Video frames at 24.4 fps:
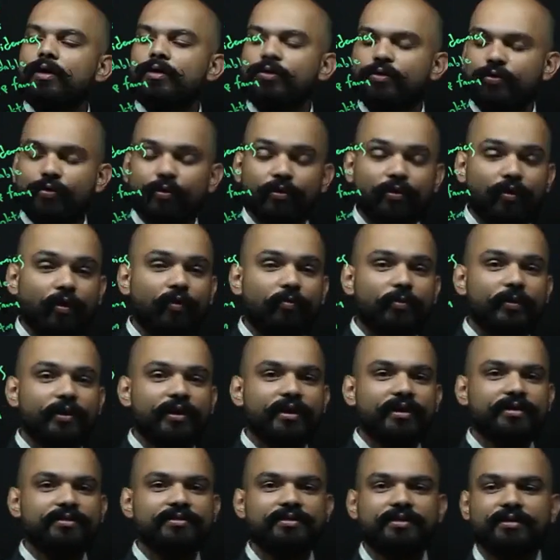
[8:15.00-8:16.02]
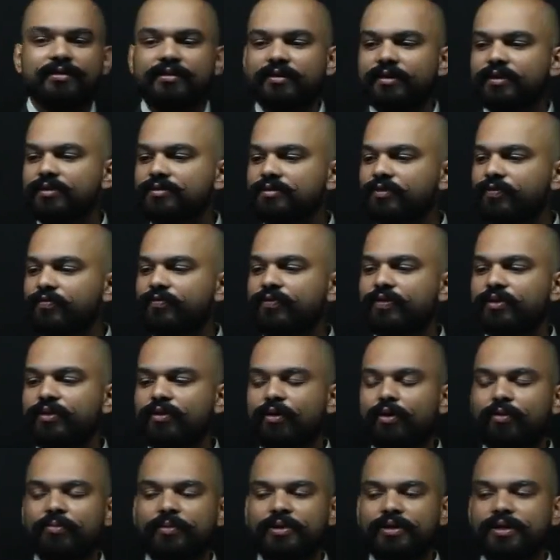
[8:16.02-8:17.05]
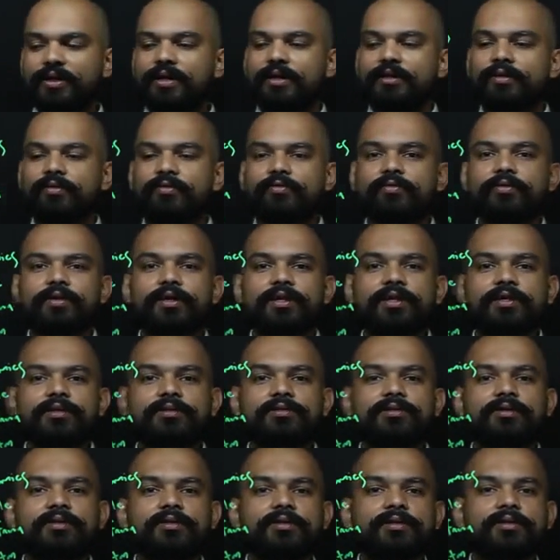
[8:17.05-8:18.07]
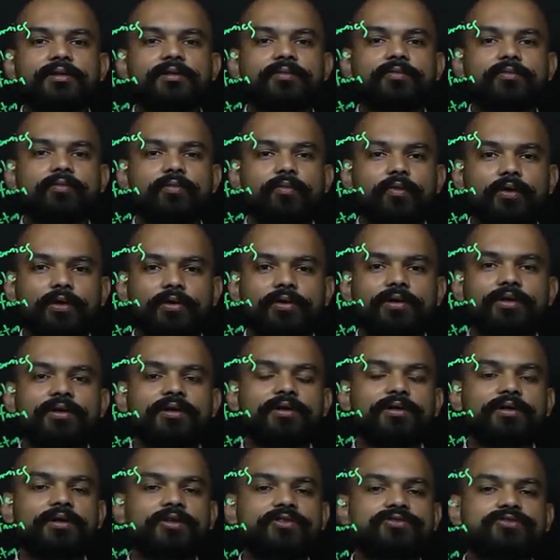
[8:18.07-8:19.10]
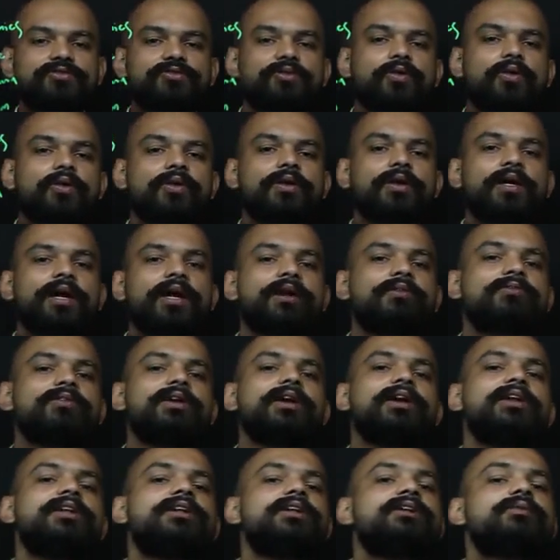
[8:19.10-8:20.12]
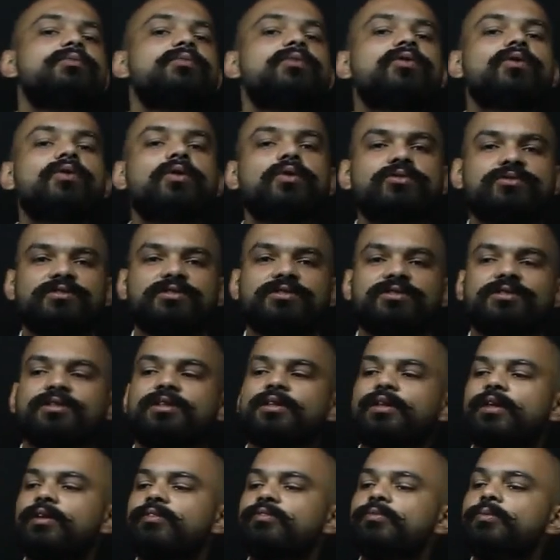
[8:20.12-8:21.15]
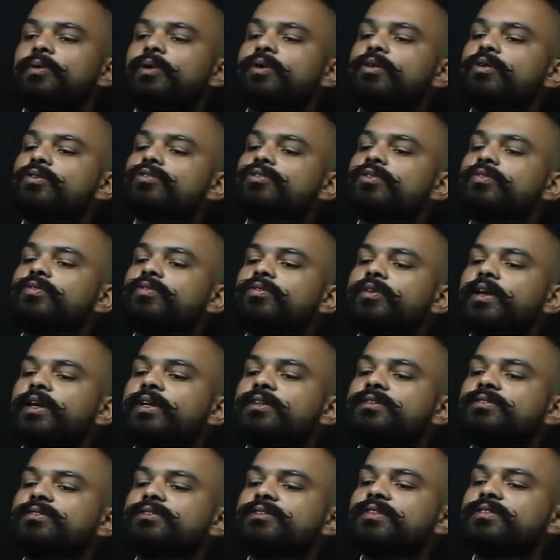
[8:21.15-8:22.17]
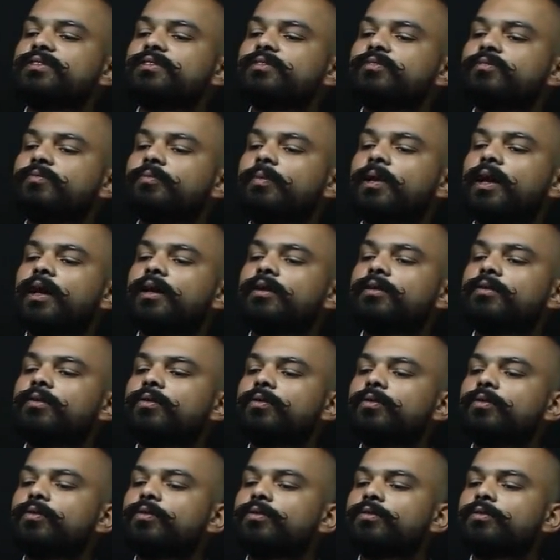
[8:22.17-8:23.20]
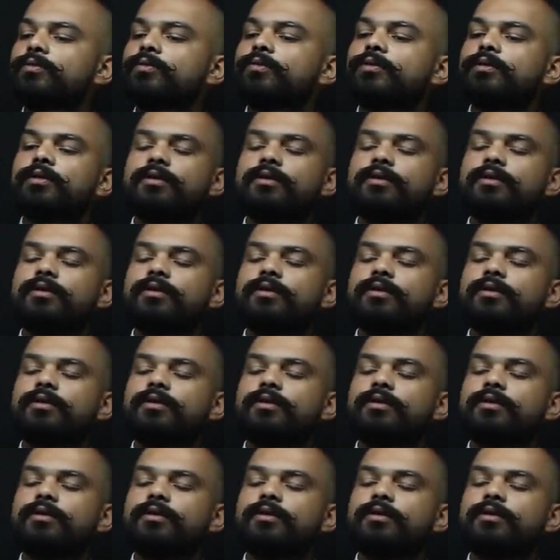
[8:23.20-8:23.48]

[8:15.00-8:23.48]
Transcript: Eutrophication is a phenomena where the water does not have any more oxygen left because of excessive plant growth.